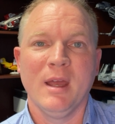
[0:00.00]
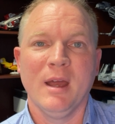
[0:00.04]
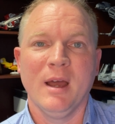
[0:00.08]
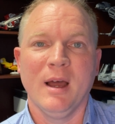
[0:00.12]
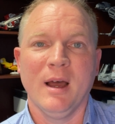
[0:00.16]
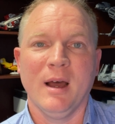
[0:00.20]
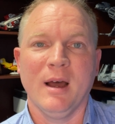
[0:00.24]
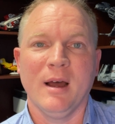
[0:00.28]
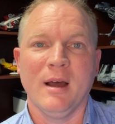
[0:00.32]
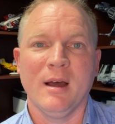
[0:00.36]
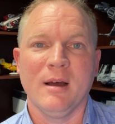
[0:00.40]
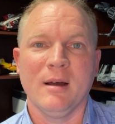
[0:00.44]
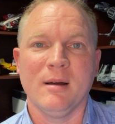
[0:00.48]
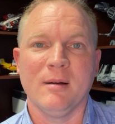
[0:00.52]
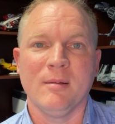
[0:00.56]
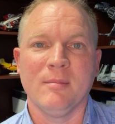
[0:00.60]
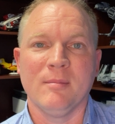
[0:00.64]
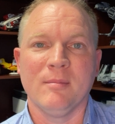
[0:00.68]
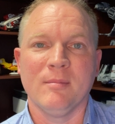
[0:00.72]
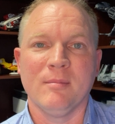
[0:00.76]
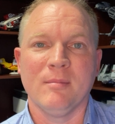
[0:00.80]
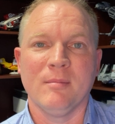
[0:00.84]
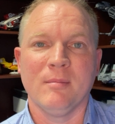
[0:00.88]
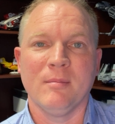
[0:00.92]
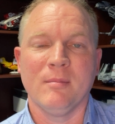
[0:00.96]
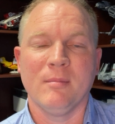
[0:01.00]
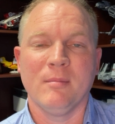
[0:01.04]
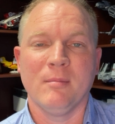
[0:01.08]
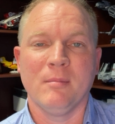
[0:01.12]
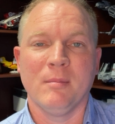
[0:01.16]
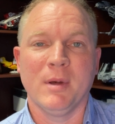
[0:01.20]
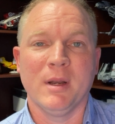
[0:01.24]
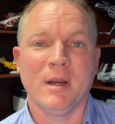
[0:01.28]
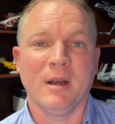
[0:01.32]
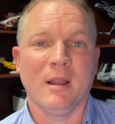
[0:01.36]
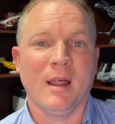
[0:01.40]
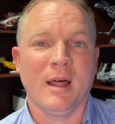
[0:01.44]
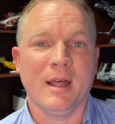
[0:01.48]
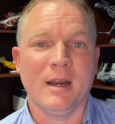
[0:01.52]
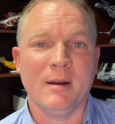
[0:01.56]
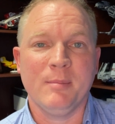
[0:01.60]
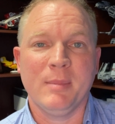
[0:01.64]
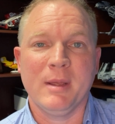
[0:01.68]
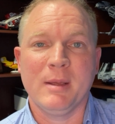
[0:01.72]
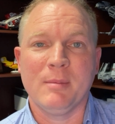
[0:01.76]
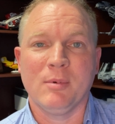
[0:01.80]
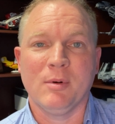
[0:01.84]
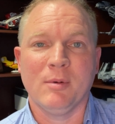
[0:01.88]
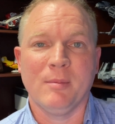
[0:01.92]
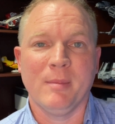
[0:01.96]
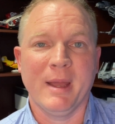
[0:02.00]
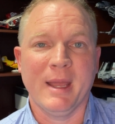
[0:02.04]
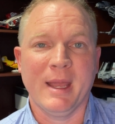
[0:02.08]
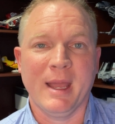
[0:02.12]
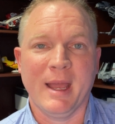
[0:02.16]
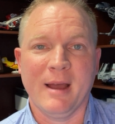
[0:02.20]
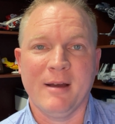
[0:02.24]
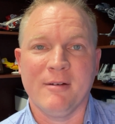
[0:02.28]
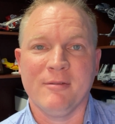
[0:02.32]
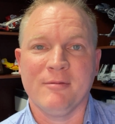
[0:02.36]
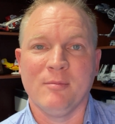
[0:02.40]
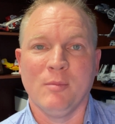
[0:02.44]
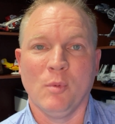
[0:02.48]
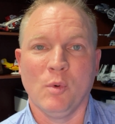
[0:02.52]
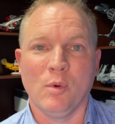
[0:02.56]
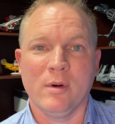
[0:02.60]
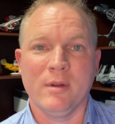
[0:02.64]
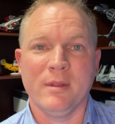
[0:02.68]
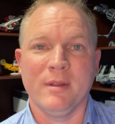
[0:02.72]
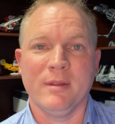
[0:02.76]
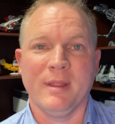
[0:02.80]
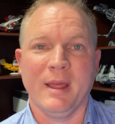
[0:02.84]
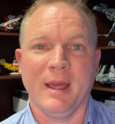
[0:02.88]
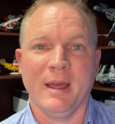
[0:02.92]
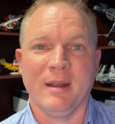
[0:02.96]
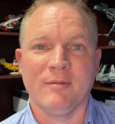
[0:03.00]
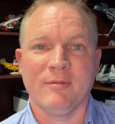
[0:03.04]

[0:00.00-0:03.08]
But a lot of people may have more than that.